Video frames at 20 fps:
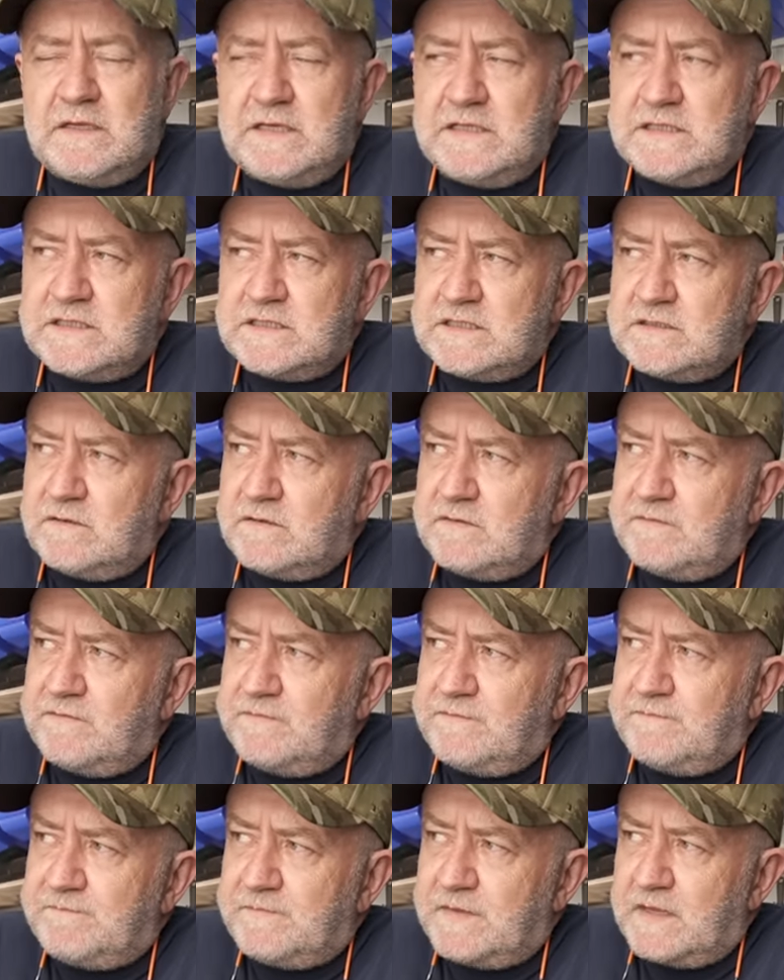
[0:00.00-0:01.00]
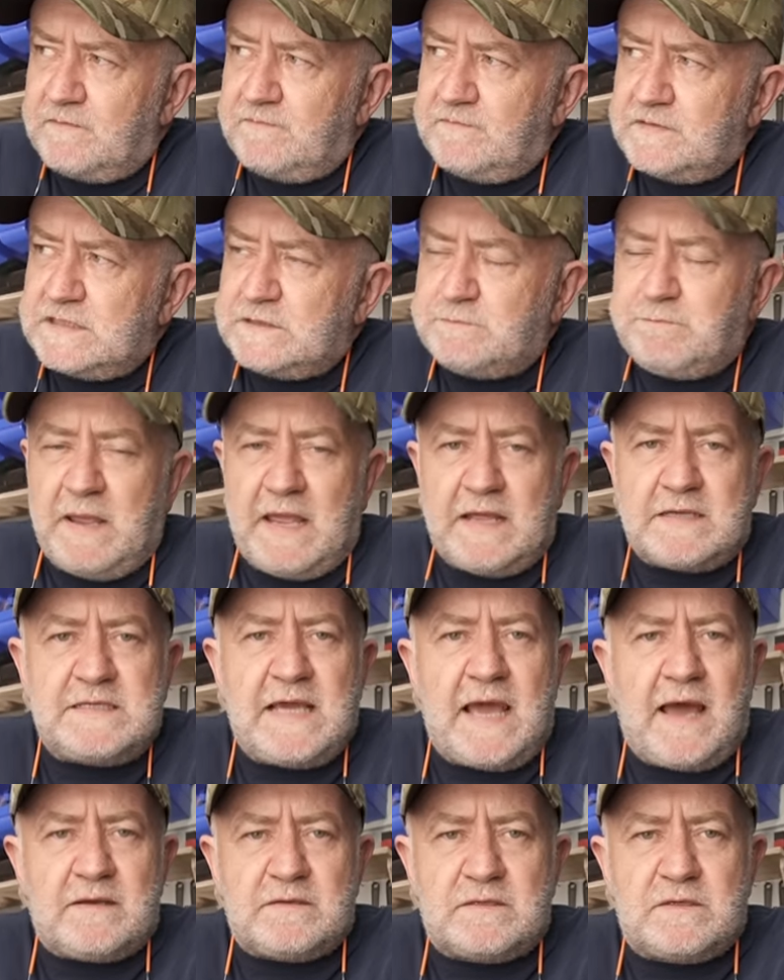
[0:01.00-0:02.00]
these sort of specced
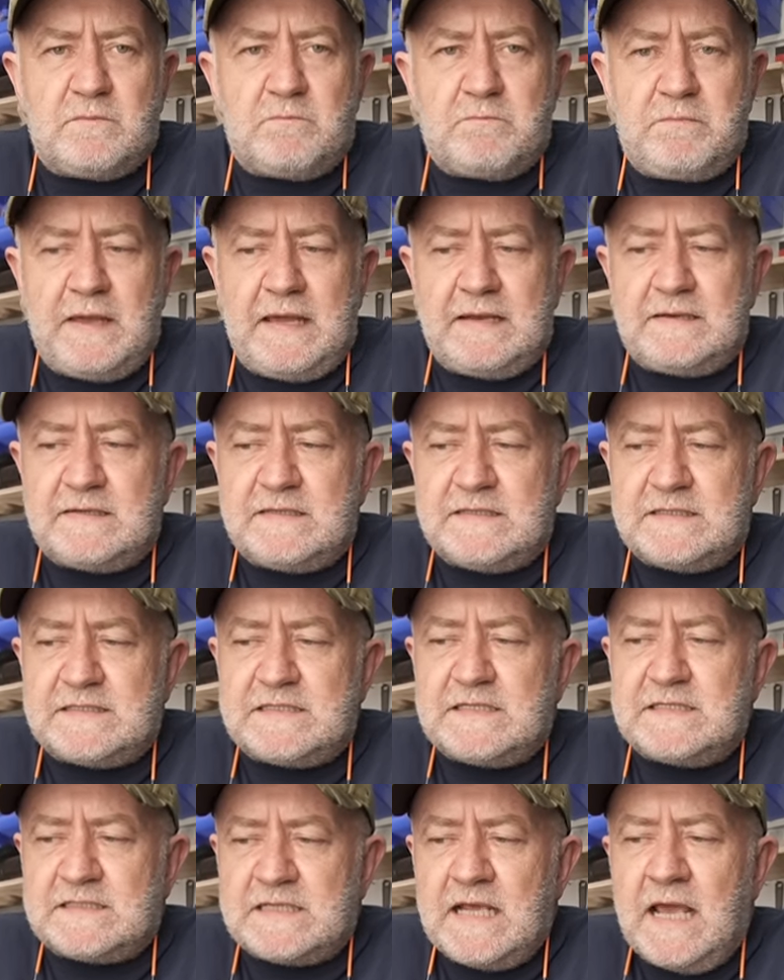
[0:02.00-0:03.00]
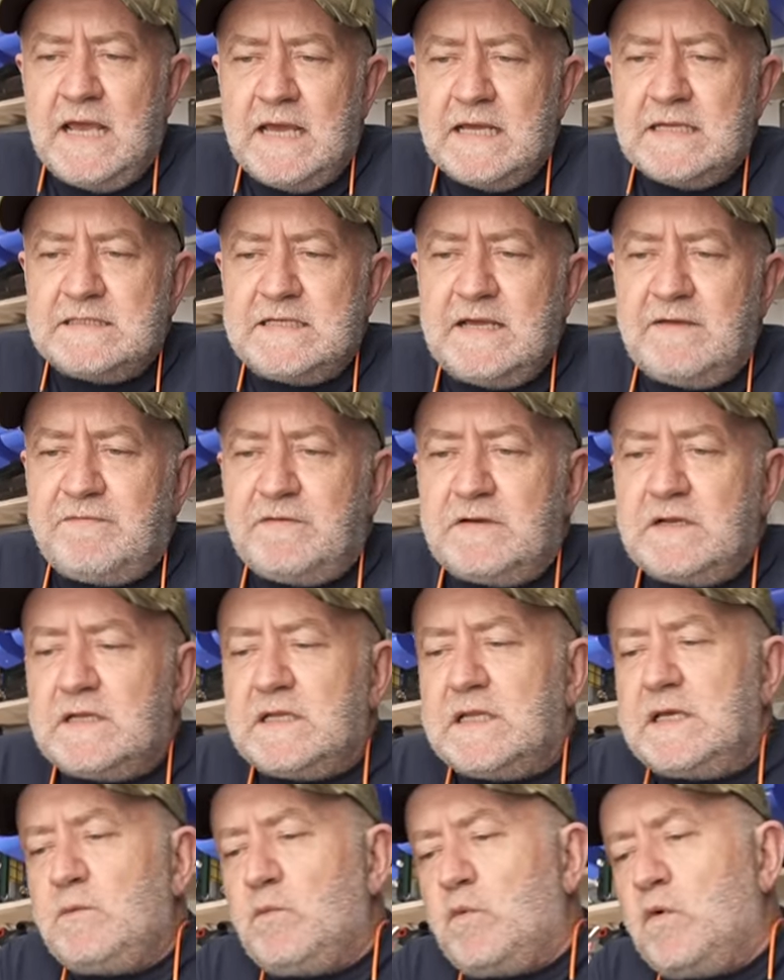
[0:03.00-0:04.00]
out competitors. It's
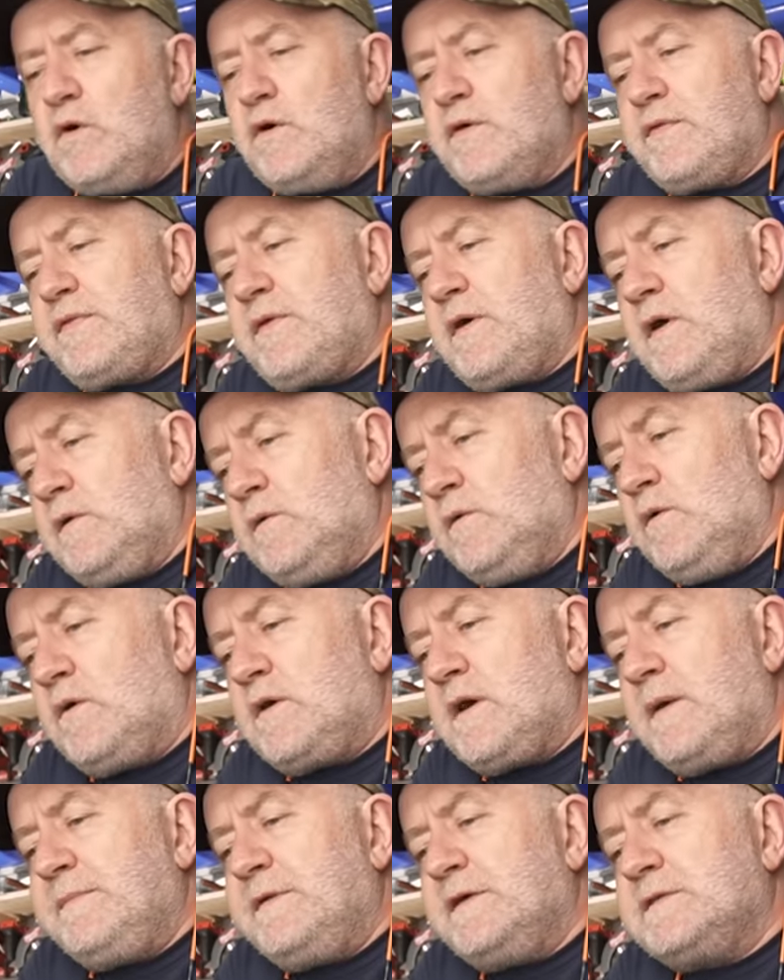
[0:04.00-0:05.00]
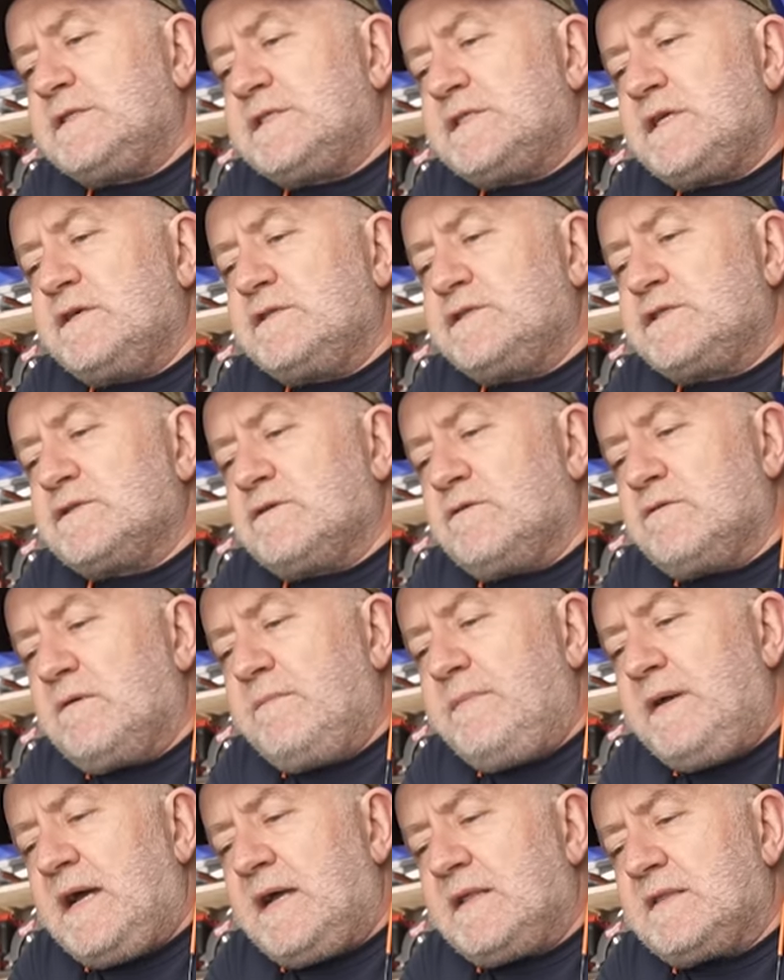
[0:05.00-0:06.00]
definitely worth a look. I'm not so sure
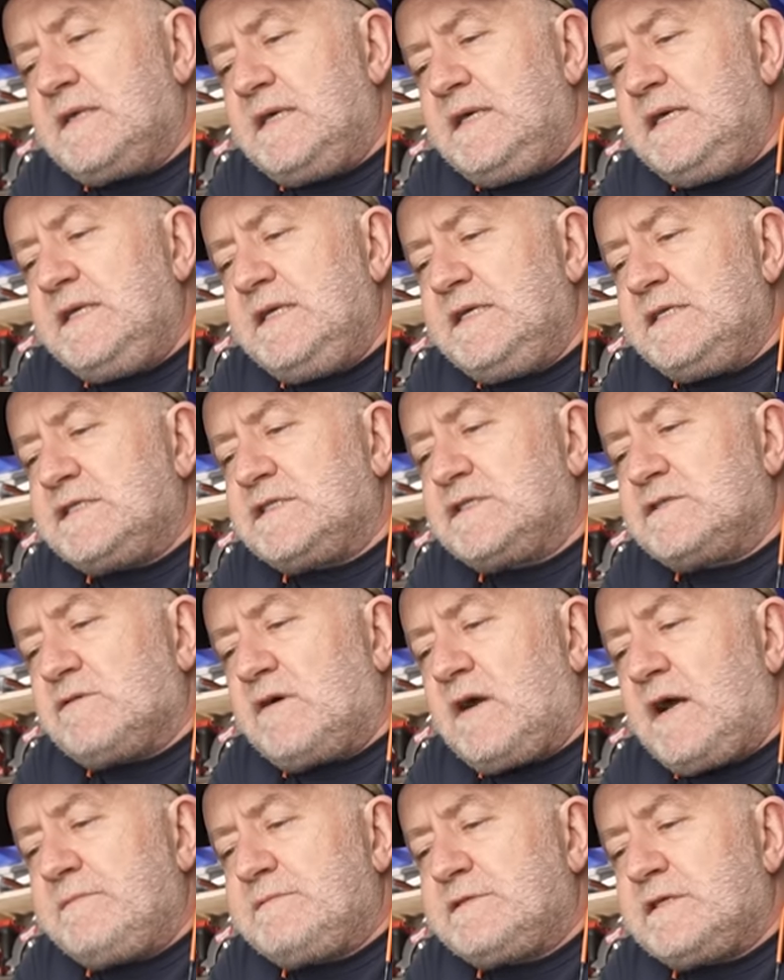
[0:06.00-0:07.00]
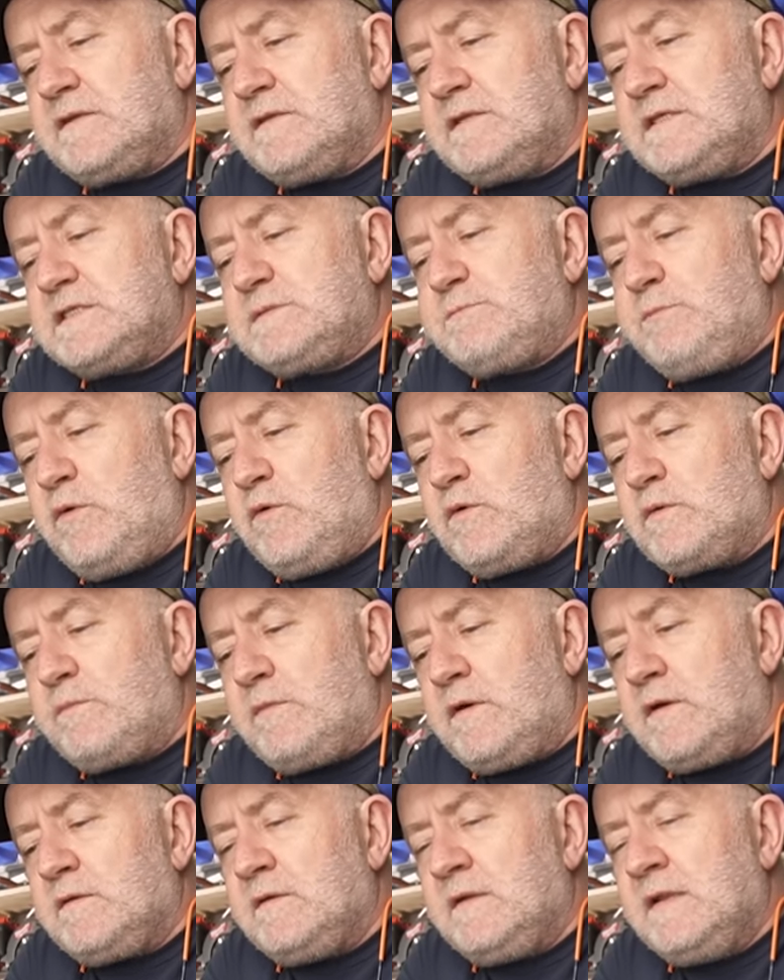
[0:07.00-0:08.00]
about the hideous stripes on the sport
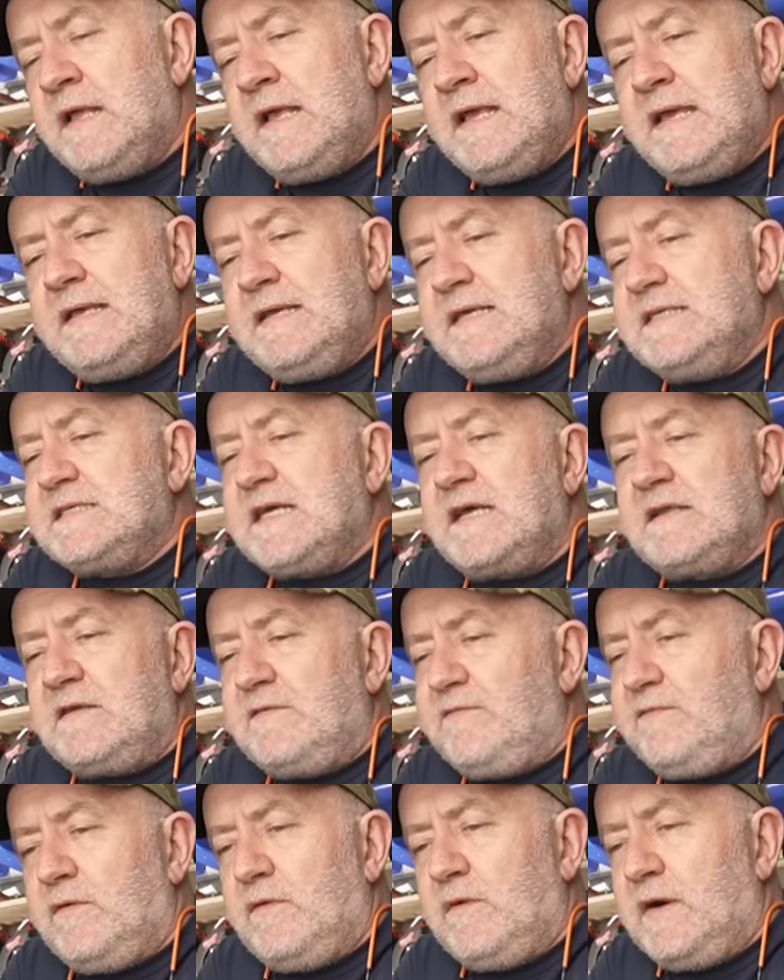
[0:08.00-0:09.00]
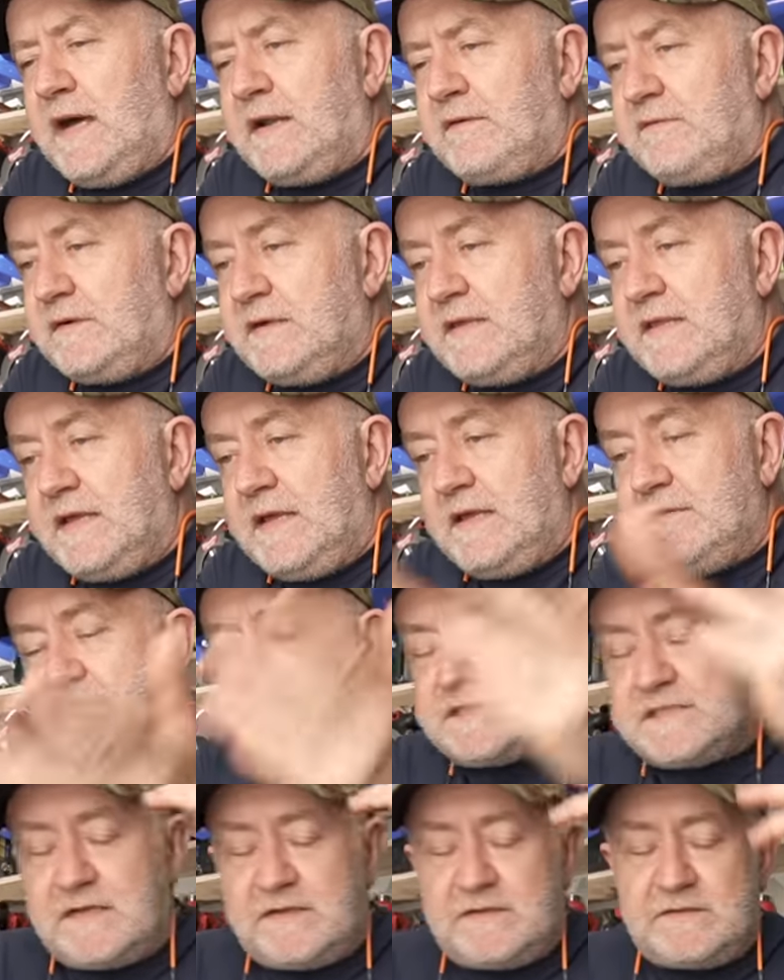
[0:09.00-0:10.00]
model. There's only 400 of them,
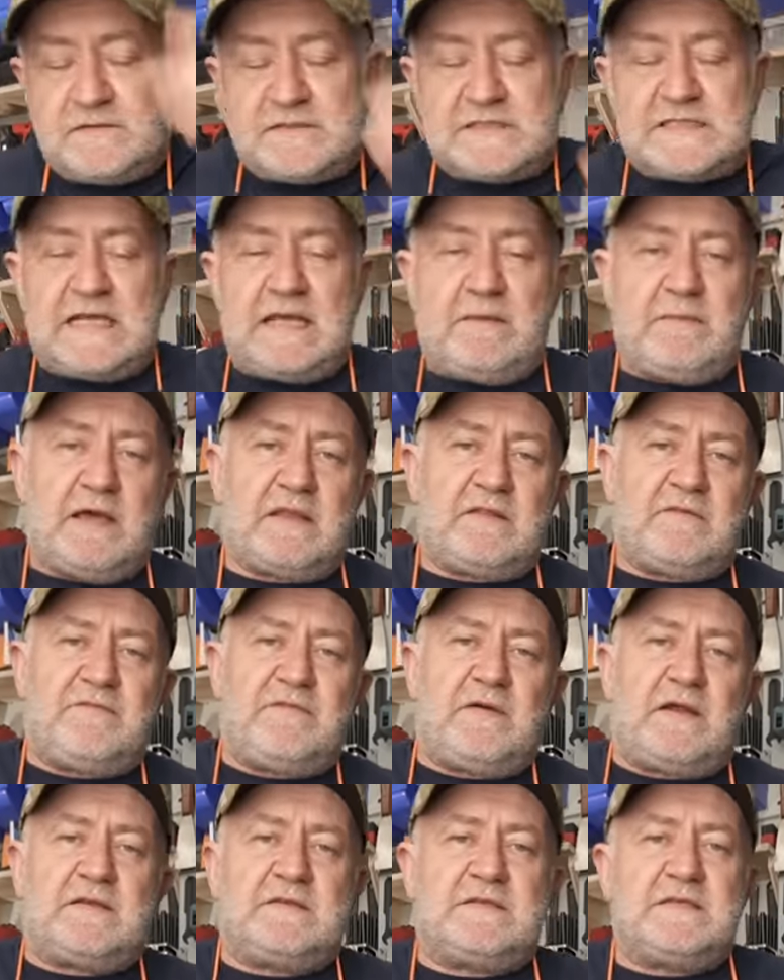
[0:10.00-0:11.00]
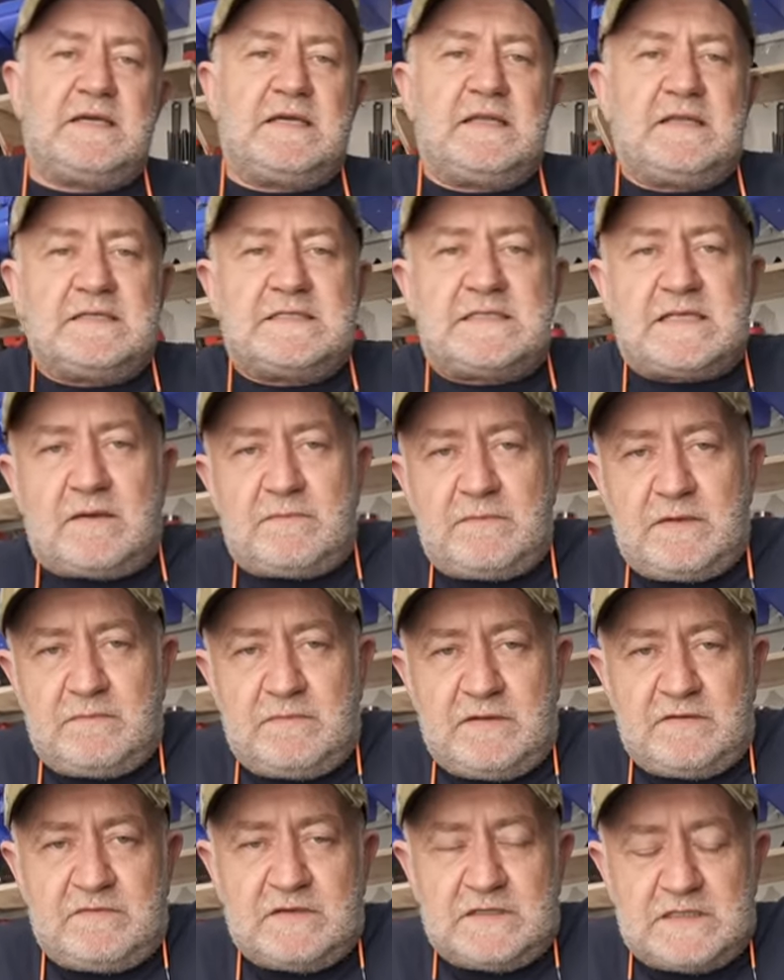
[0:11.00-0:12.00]
so you'll see them out the front of dealers. They'll be a
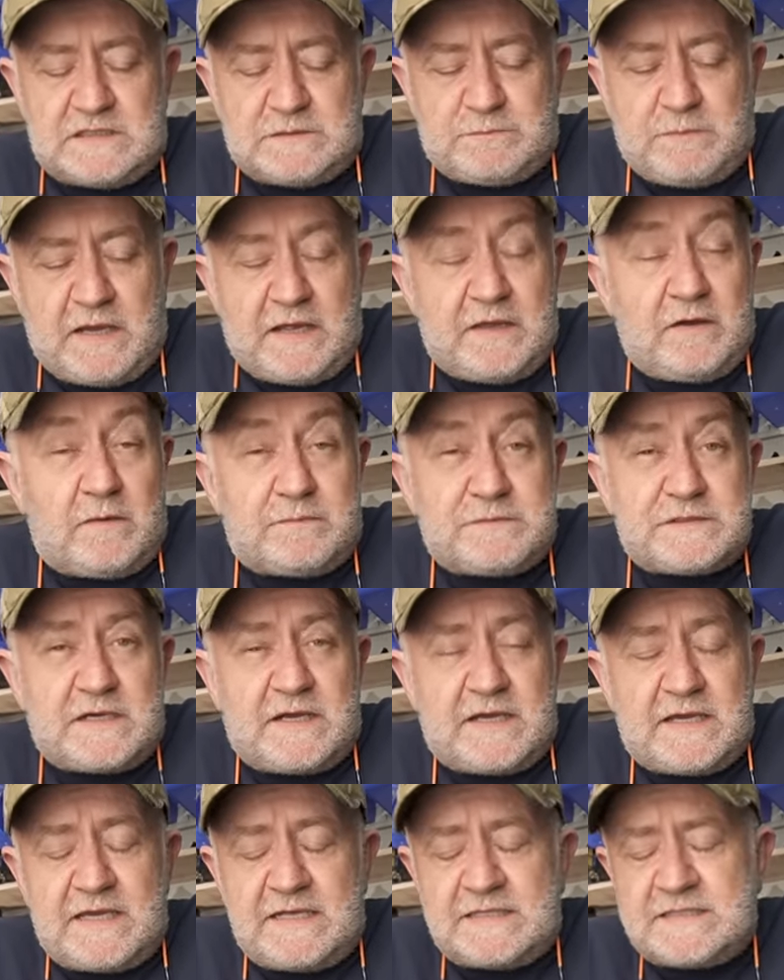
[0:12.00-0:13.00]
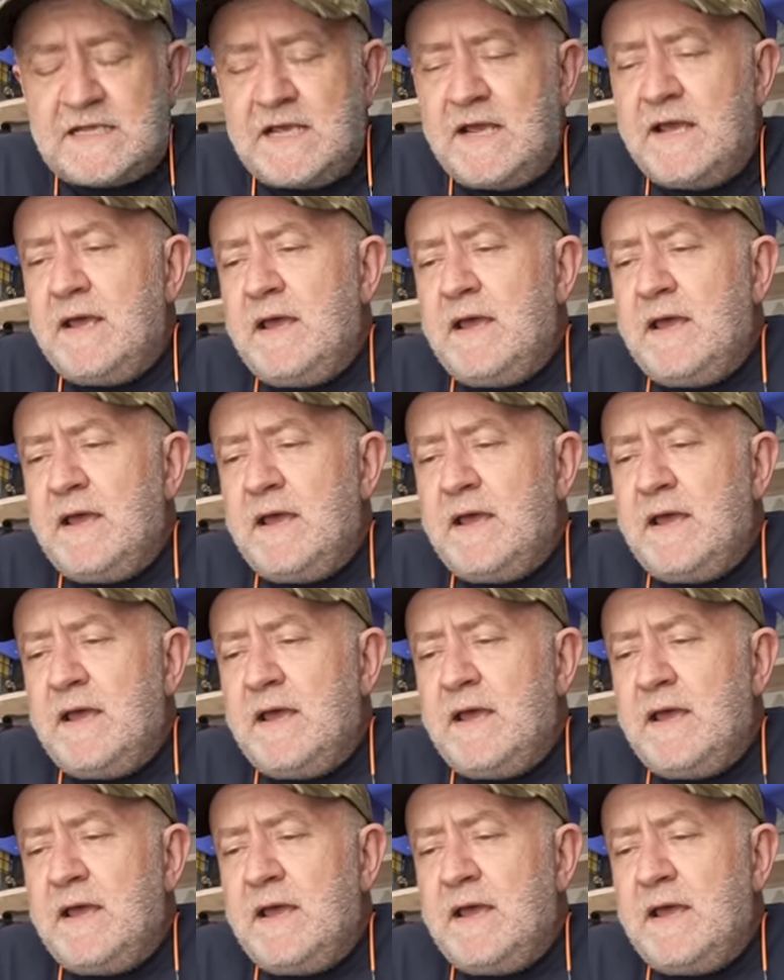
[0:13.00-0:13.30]
bit of a display option, I guess.